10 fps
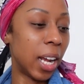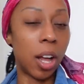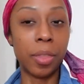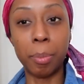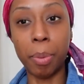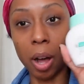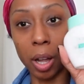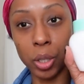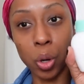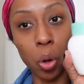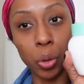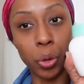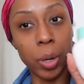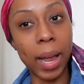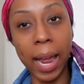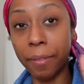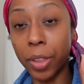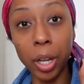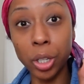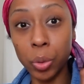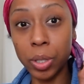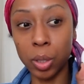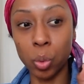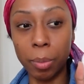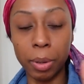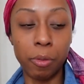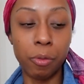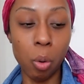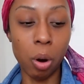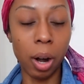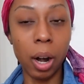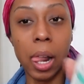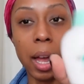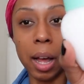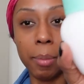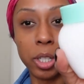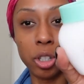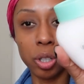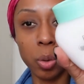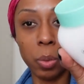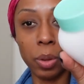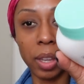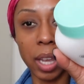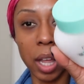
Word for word: I got the Pond's Cold Cream. I have not used this one before. Um, it's just the one with the